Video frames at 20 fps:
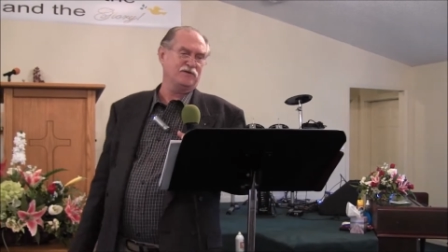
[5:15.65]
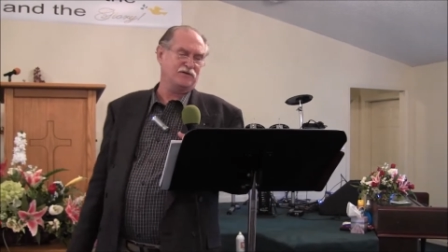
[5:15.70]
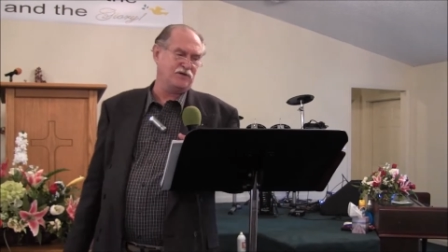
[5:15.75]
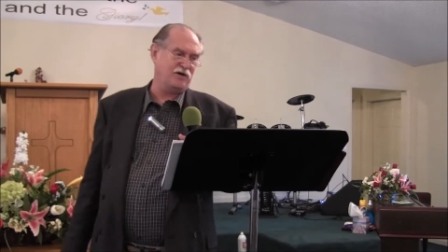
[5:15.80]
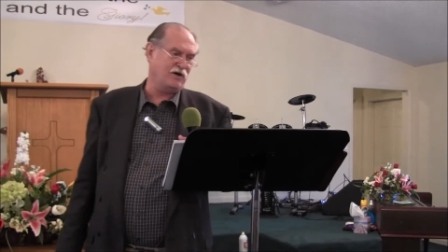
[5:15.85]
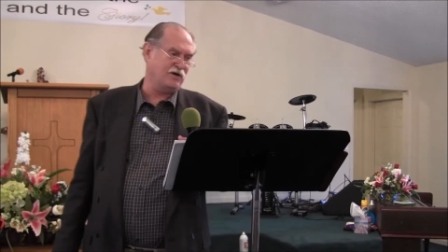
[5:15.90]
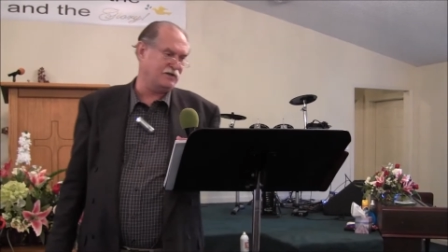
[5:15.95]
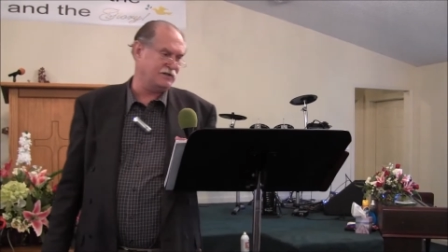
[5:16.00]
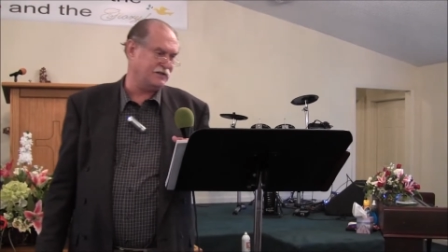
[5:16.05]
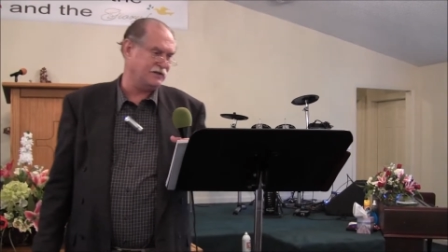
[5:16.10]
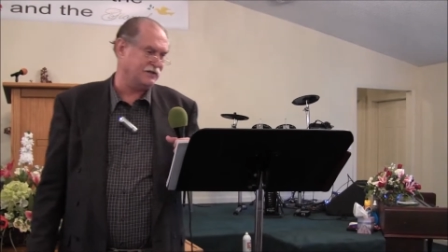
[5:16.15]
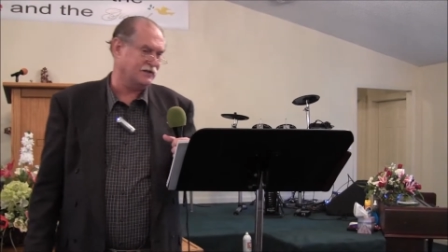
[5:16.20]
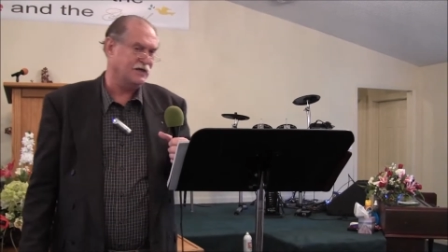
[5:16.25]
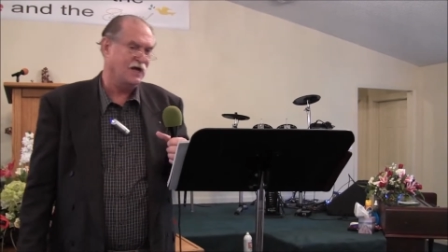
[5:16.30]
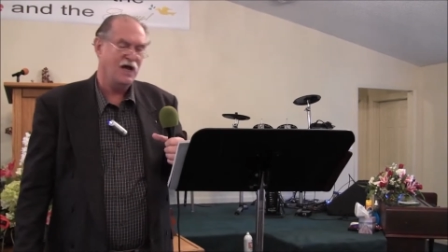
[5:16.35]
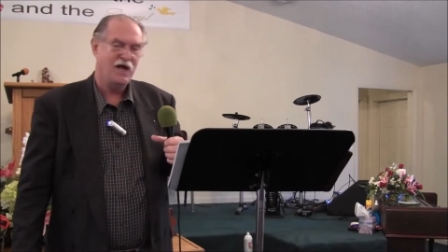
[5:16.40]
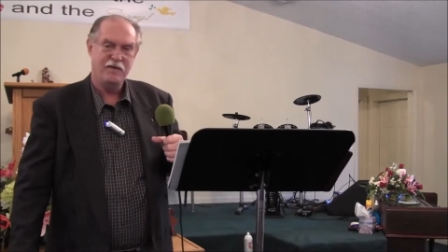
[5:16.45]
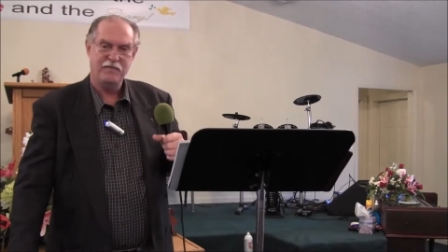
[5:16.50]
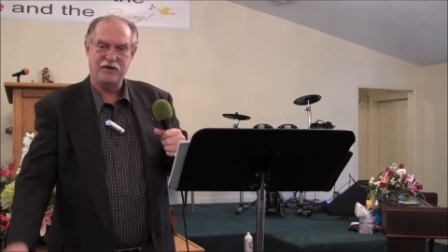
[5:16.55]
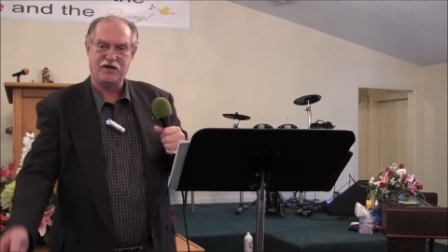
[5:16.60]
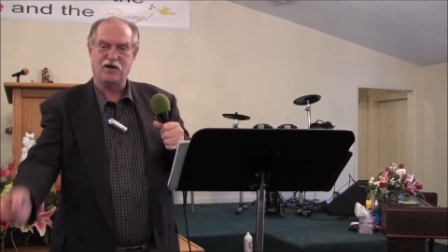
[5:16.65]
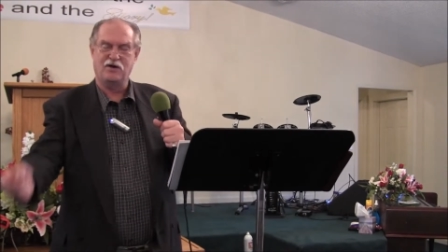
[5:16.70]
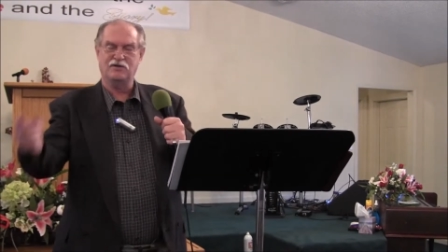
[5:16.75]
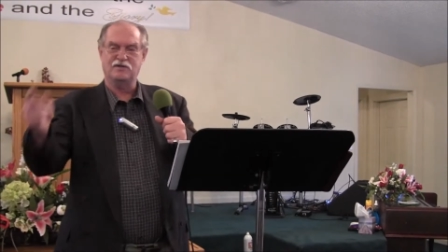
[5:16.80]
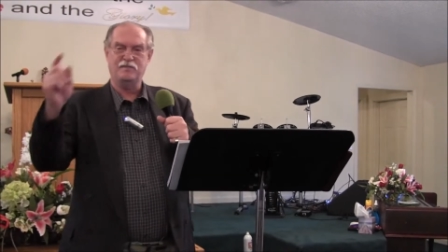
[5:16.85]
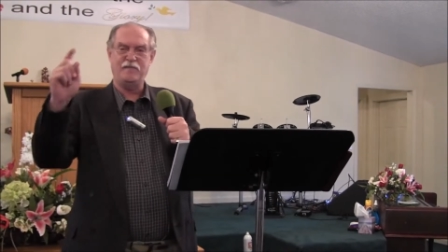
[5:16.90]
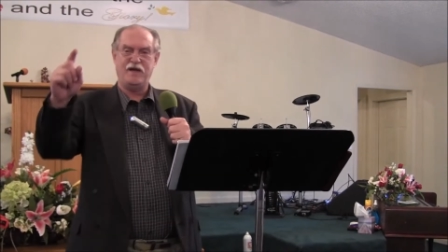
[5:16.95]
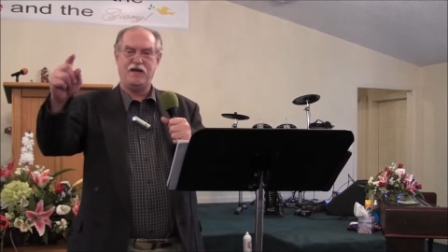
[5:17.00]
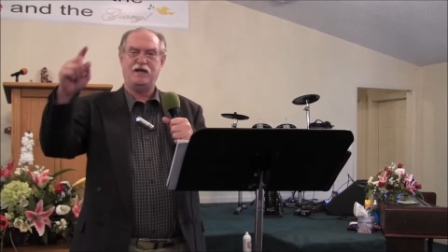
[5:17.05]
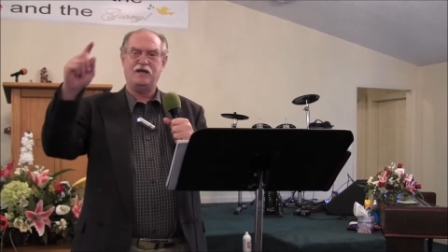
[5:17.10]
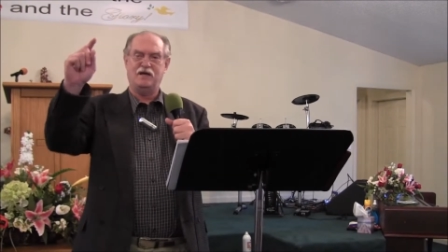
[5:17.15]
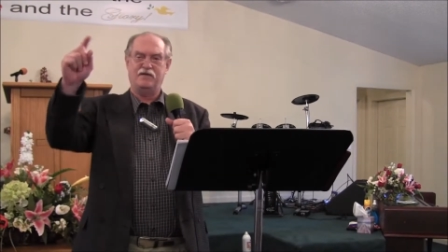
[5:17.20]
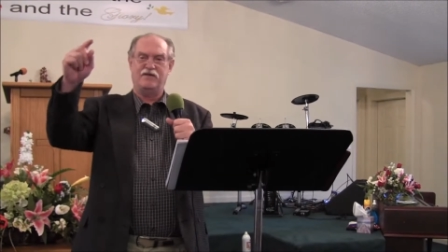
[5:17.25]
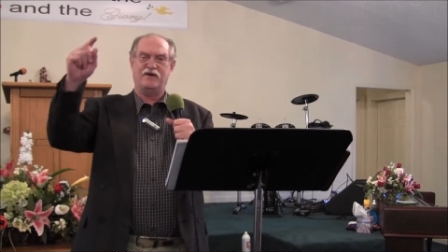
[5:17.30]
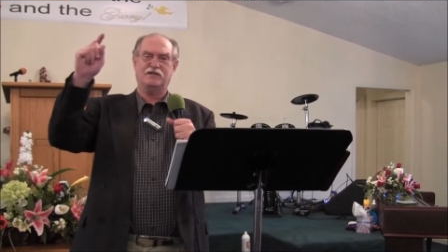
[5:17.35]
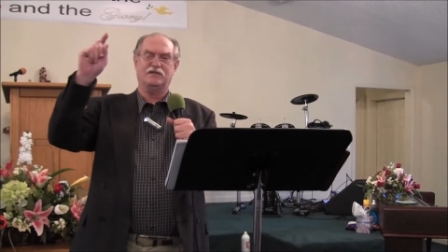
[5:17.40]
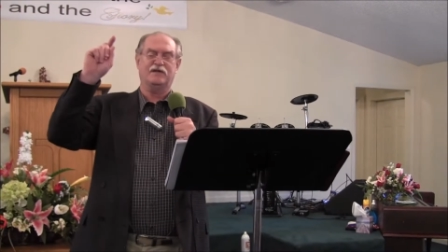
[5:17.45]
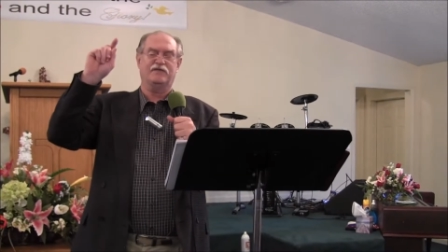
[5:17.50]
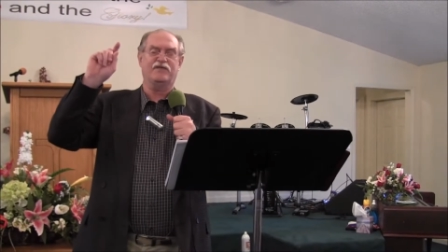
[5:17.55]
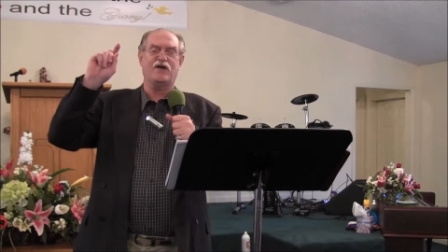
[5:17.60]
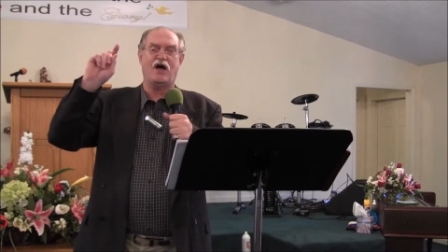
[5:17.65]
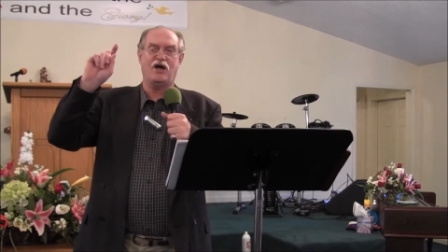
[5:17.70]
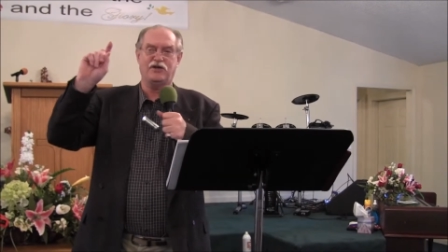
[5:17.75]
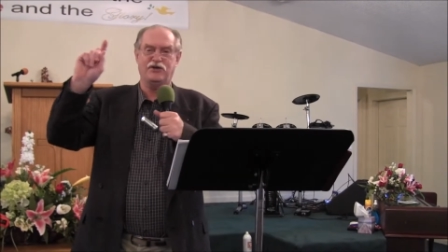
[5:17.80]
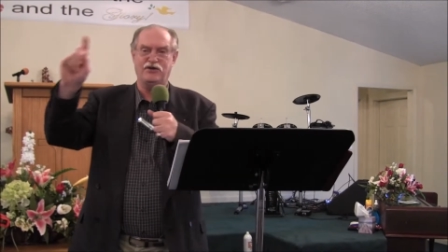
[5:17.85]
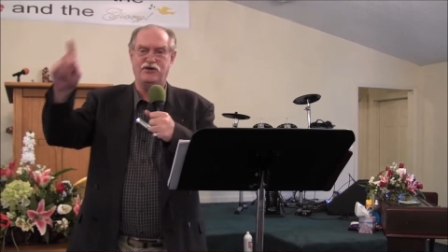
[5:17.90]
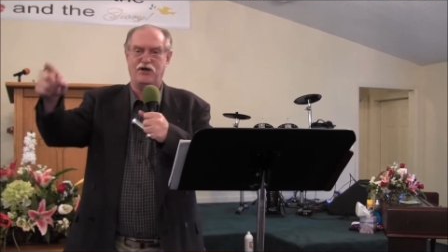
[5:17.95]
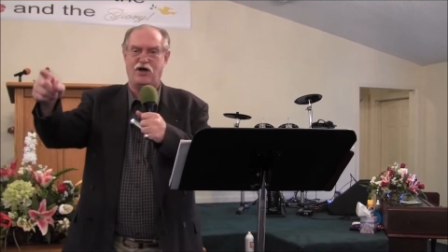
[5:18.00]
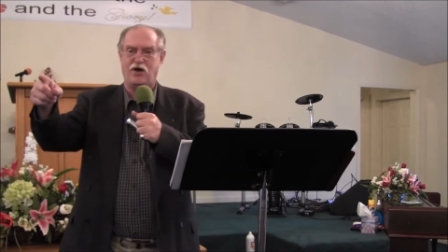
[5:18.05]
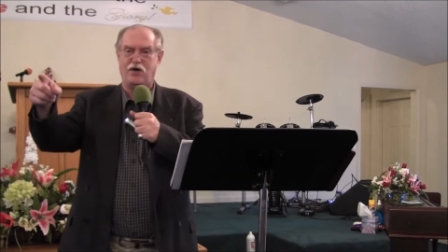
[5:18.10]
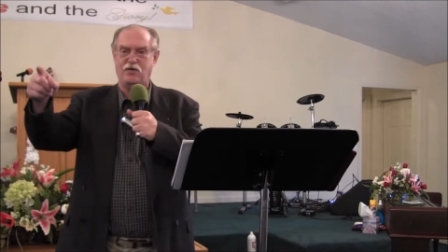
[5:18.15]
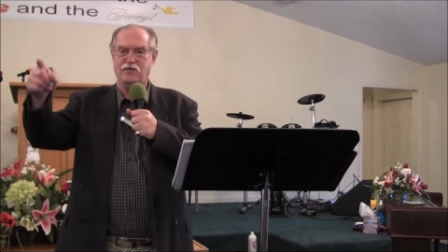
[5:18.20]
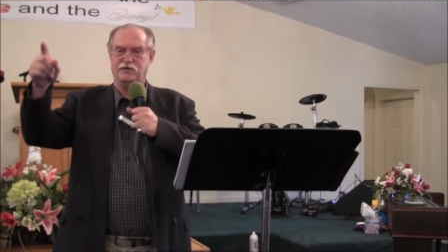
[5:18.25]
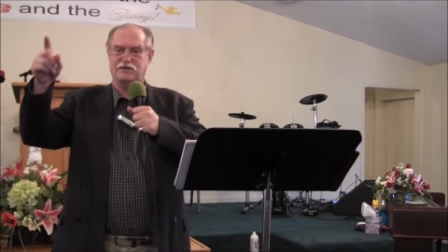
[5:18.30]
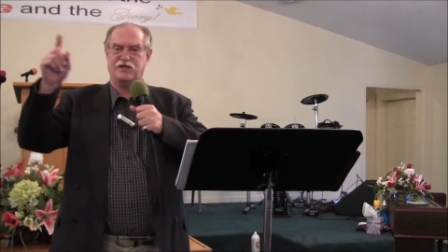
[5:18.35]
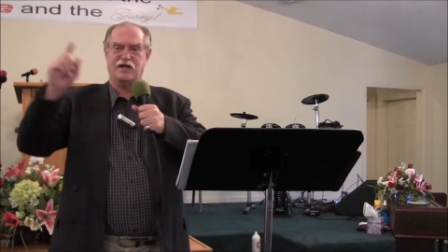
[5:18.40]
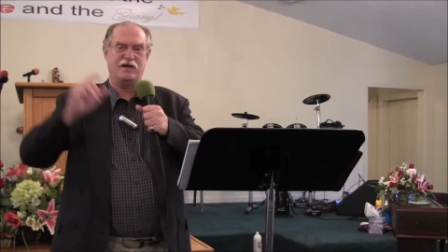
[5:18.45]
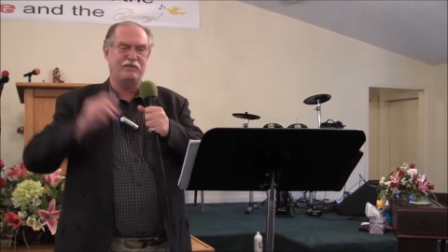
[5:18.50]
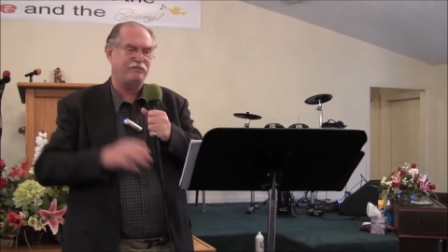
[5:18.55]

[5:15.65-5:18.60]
those curses because many of us have got yokes